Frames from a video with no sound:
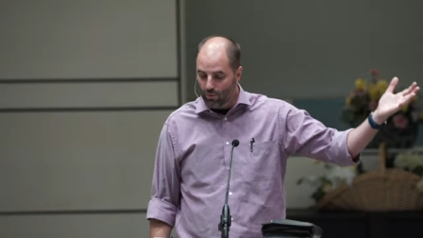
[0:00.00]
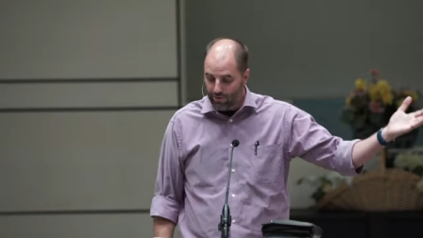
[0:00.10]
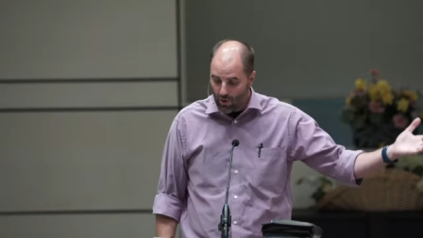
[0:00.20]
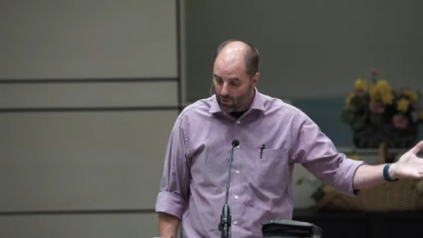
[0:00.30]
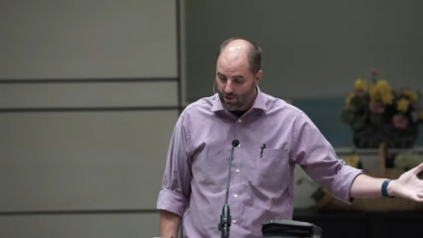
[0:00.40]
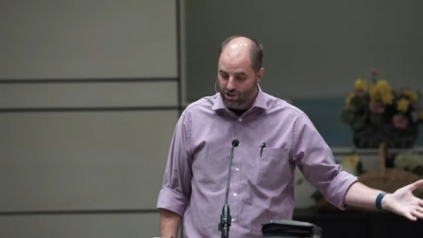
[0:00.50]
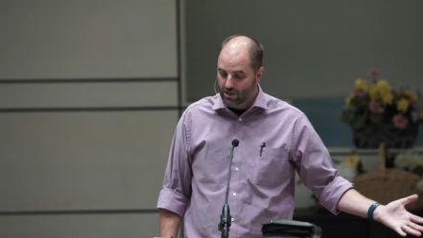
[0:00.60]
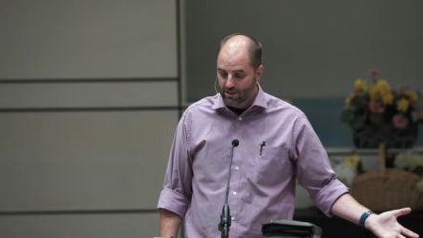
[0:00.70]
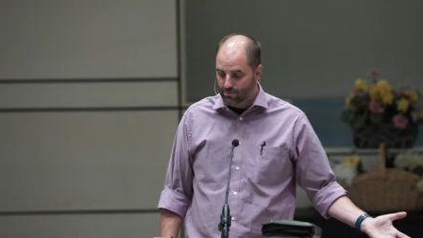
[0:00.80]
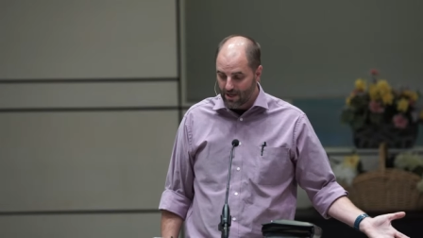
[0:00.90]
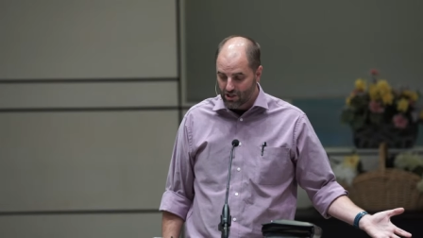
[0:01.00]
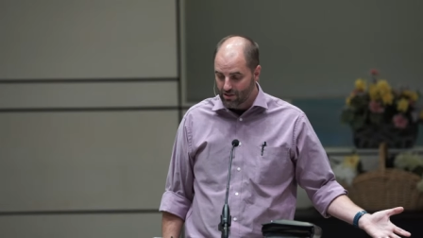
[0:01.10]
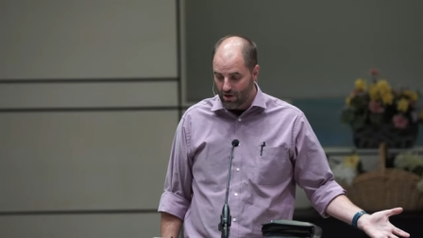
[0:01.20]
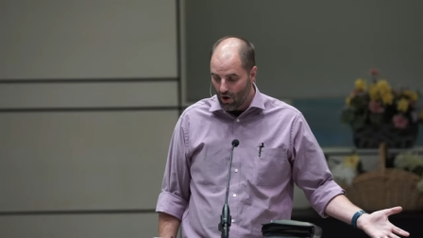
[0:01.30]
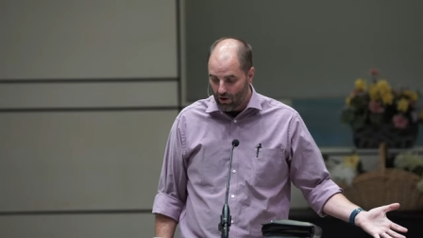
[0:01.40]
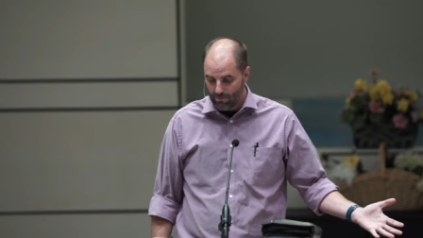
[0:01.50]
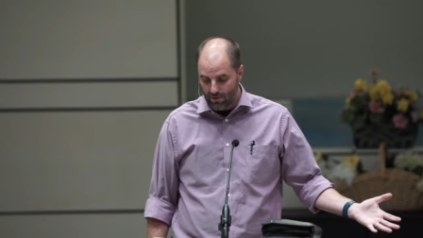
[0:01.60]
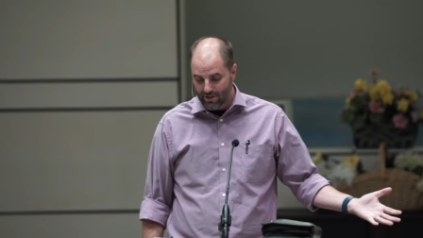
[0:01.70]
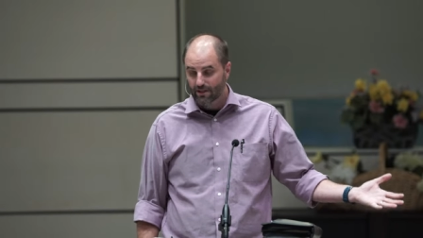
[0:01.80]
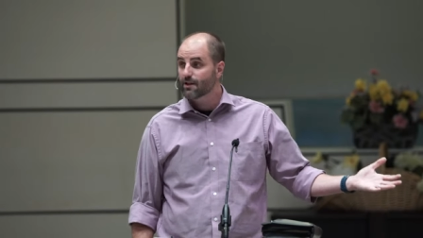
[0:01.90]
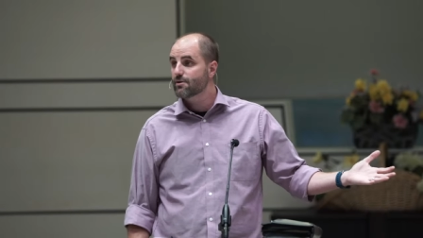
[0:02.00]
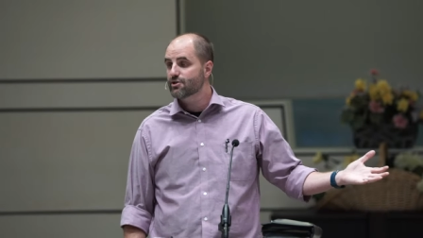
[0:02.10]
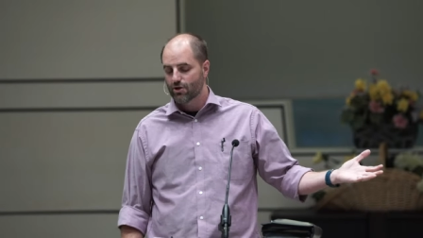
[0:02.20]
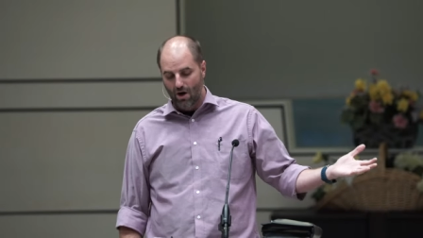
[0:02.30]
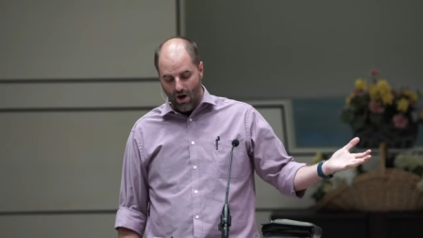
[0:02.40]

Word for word: with no Christian expressions in art, music, literature,